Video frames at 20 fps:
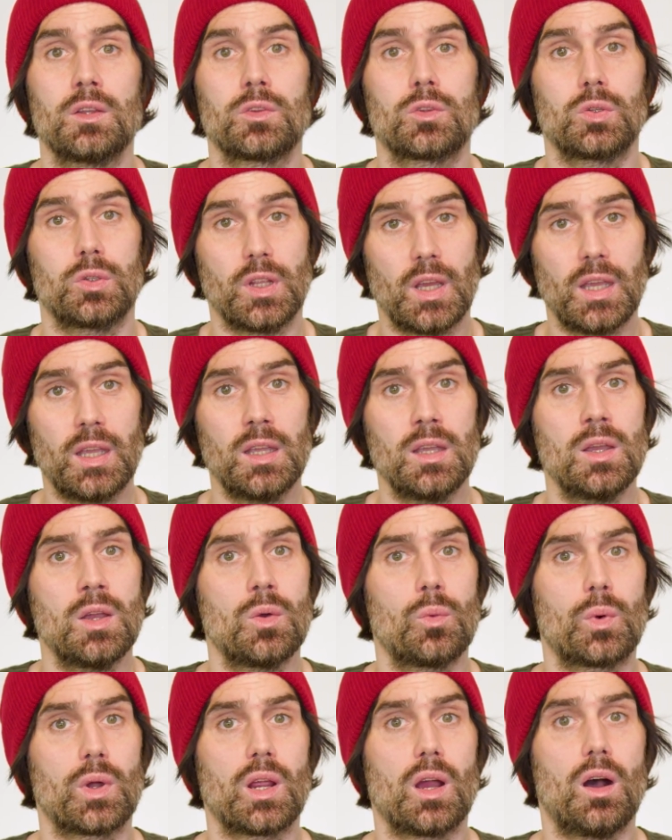Today,
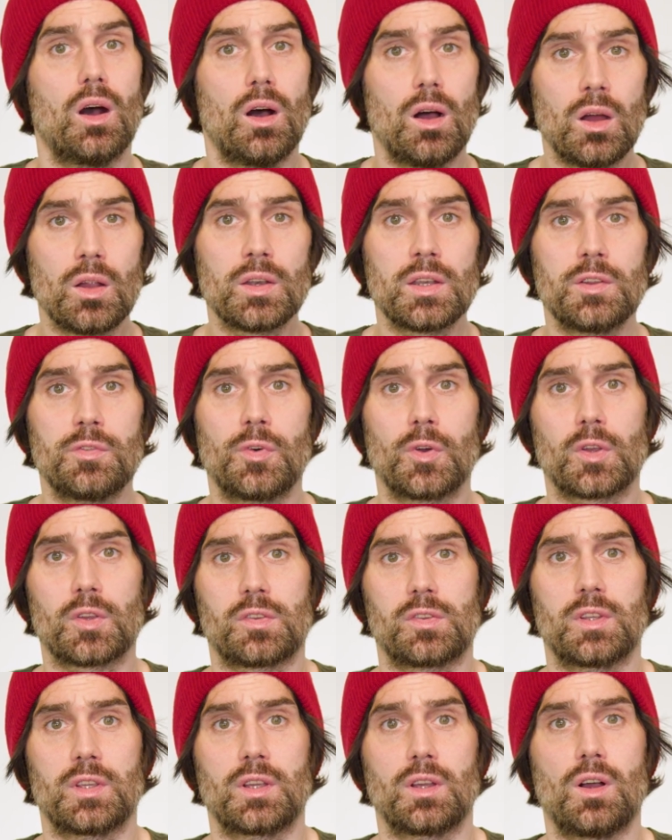we're only
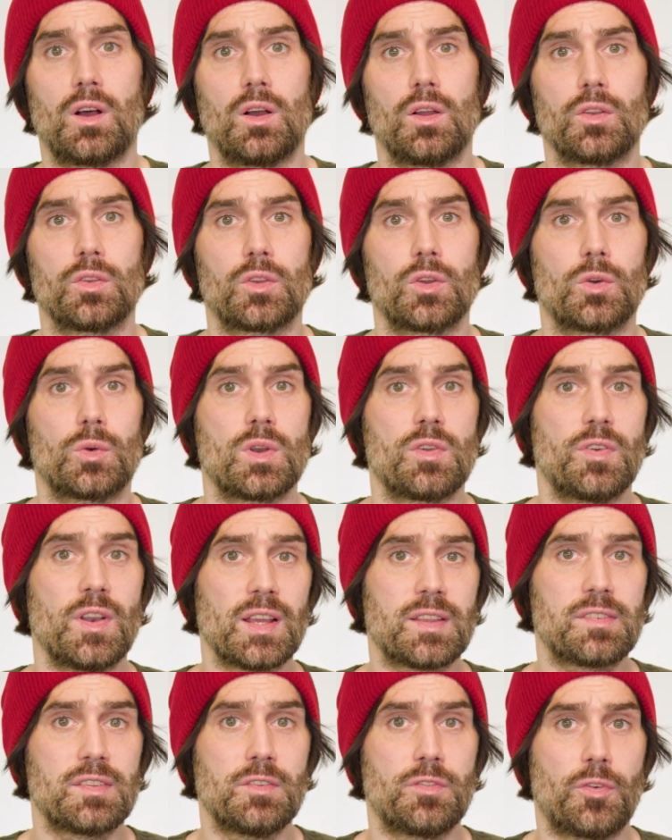focusing on the
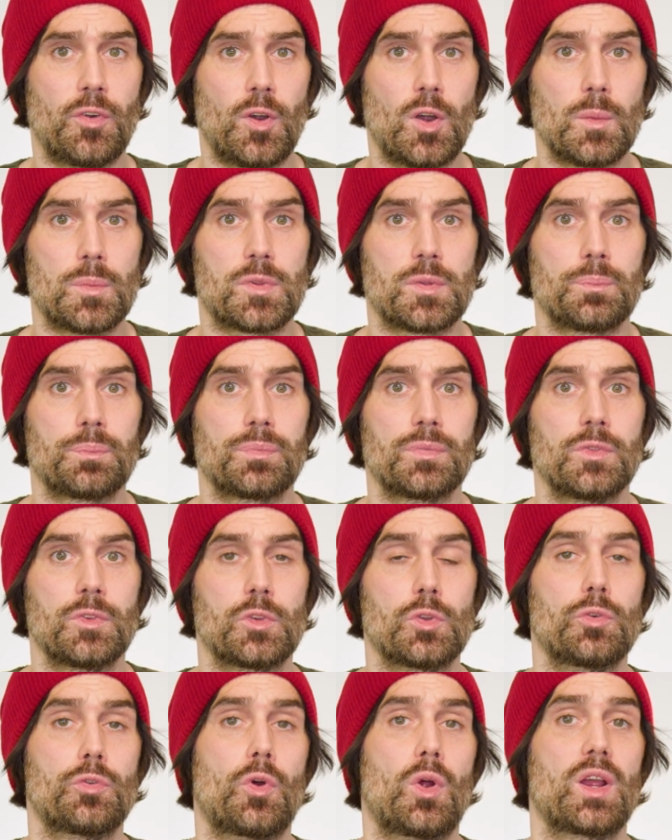reflexive verbs.
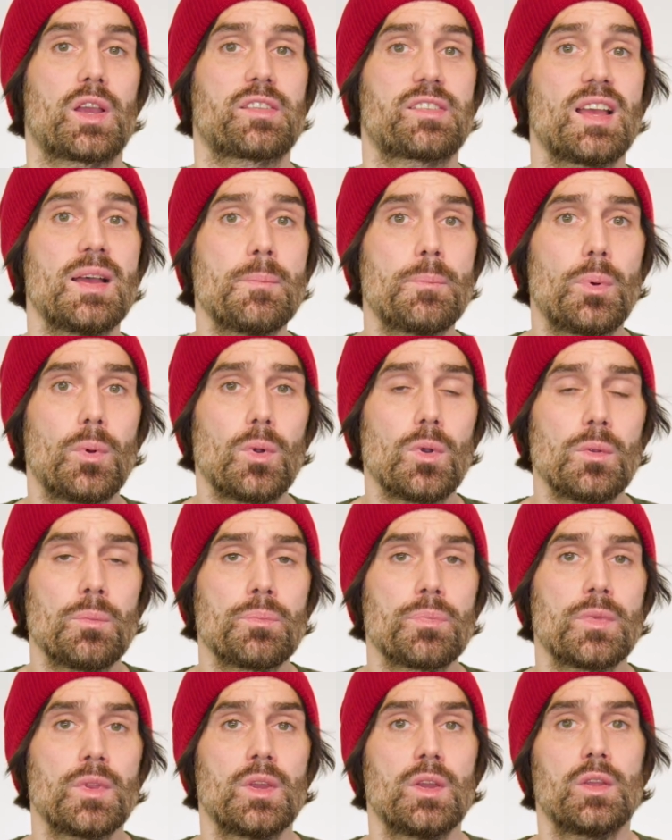So for
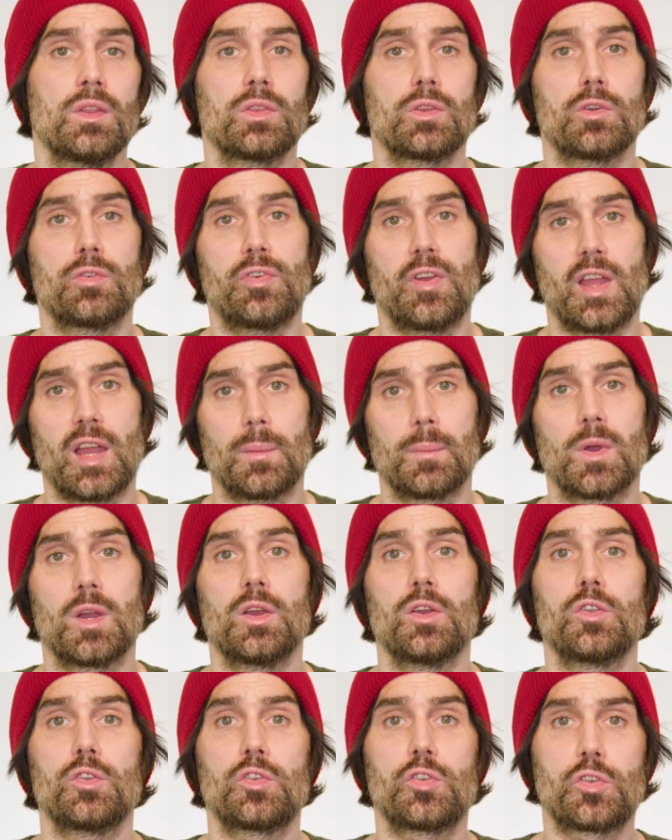example, the verb
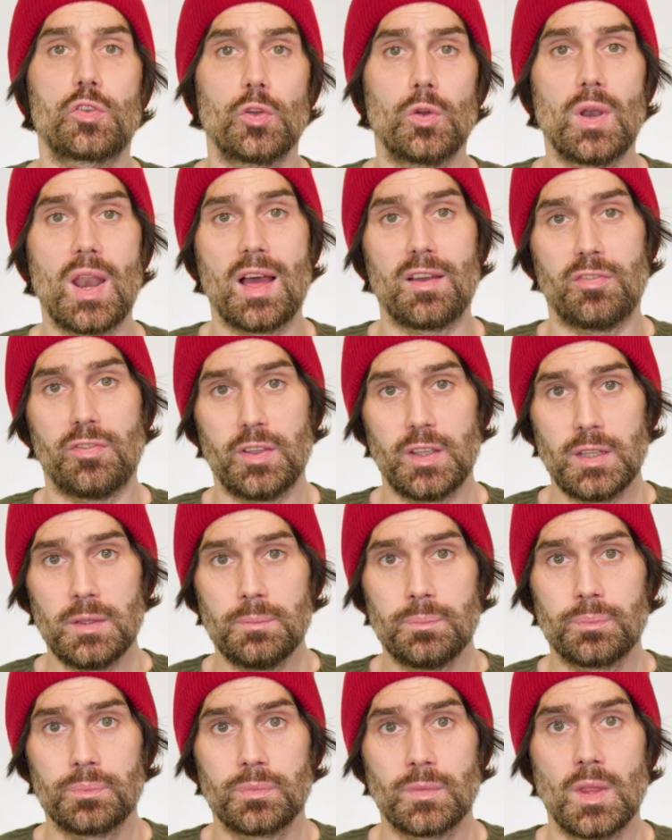se
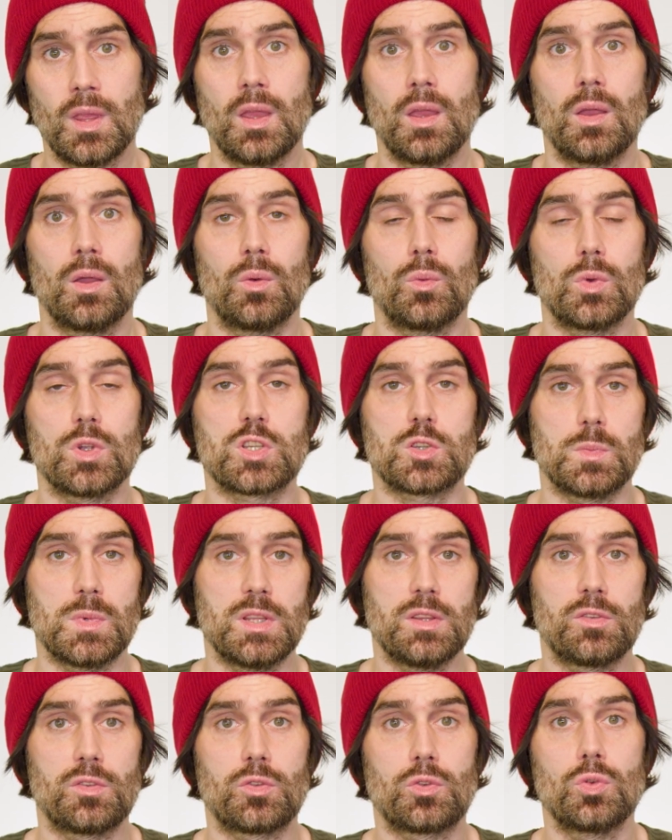laver, which
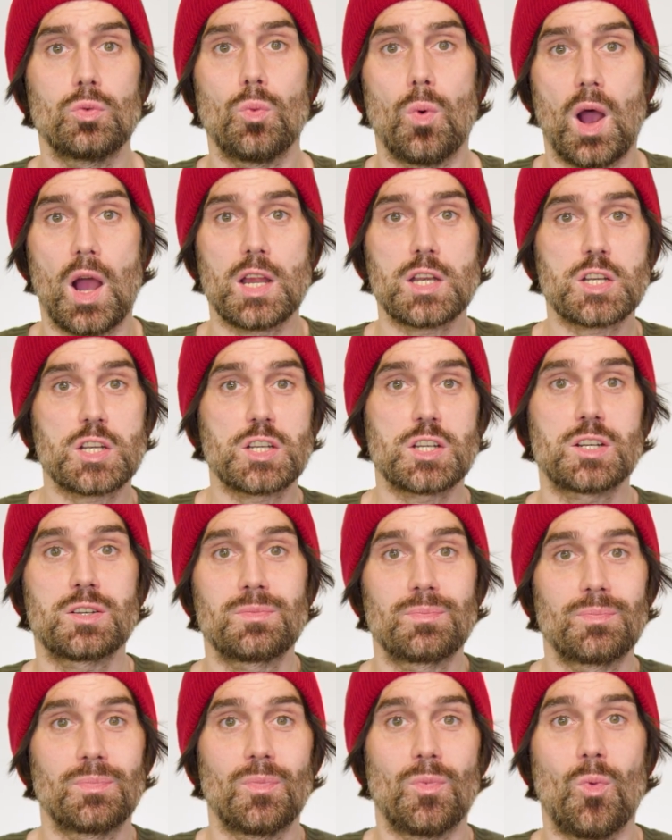means to wash
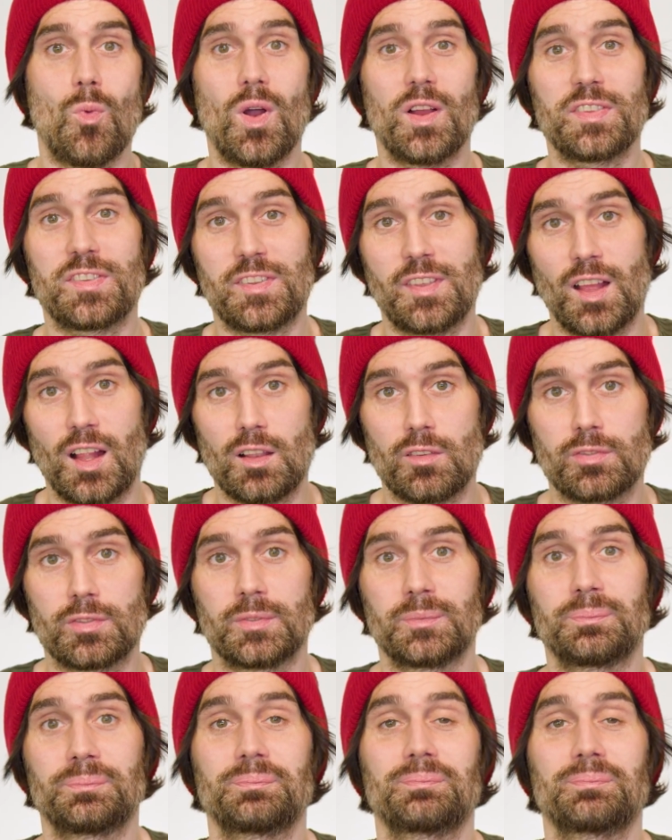oneself.